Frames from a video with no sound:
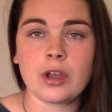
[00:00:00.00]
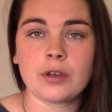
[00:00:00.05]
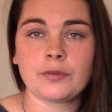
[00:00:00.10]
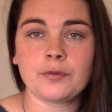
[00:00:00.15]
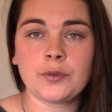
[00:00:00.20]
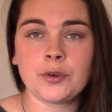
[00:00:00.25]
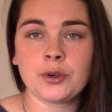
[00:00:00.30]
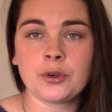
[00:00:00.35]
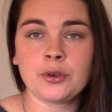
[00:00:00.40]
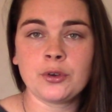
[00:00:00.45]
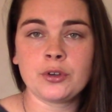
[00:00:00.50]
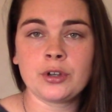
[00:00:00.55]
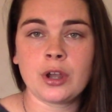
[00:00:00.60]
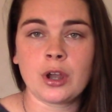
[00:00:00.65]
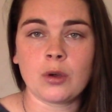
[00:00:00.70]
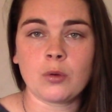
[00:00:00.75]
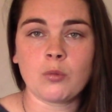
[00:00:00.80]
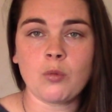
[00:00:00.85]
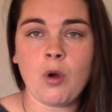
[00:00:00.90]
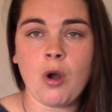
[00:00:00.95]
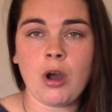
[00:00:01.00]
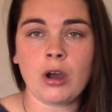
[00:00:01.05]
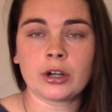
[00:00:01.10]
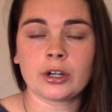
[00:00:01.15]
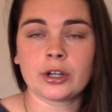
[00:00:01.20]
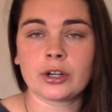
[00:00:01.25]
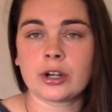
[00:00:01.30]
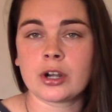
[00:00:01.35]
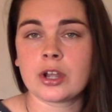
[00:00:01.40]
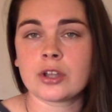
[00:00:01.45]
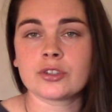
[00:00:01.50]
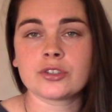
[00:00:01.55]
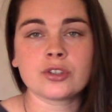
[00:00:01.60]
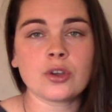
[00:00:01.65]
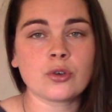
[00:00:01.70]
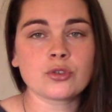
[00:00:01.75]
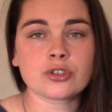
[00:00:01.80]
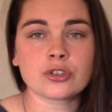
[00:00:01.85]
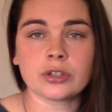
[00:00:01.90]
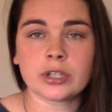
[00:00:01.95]
Food, water,
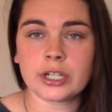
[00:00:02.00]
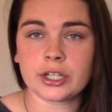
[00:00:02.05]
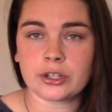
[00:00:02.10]
social